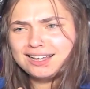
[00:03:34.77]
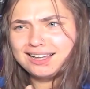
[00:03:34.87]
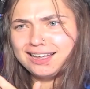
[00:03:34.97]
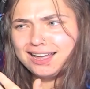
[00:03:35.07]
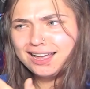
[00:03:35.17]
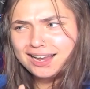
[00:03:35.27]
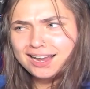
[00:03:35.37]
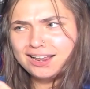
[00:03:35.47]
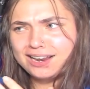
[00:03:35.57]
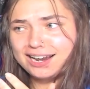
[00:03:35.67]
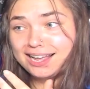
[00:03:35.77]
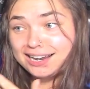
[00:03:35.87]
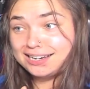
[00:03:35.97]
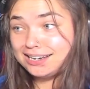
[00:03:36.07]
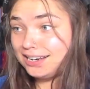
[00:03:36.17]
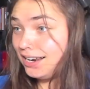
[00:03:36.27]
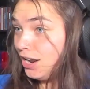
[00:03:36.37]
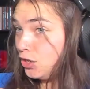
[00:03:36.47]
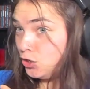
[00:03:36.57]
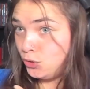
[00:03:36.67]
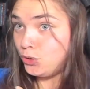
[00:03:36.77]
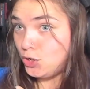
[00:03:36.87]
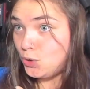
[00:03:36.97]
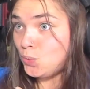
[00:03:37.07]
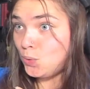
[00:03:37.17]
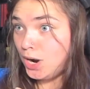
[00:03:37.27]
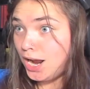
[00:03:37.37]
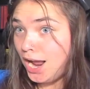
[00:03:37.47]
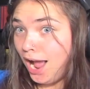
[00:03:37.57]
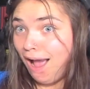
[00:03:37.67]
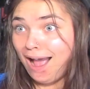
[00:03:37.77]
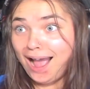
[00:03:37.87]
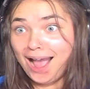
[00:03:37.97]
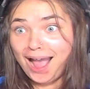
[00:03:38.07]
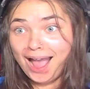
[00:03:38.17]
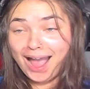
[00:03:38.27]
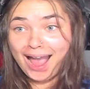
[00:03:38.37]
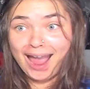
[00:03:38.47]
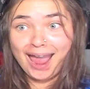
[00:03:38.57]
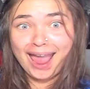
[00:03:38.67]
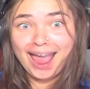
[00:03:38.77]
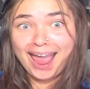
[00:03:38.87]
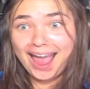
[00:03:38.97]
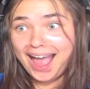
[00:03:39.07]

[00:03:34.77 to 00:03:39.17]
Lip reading: I get what I need. Yeah. Do you? The perfect idea.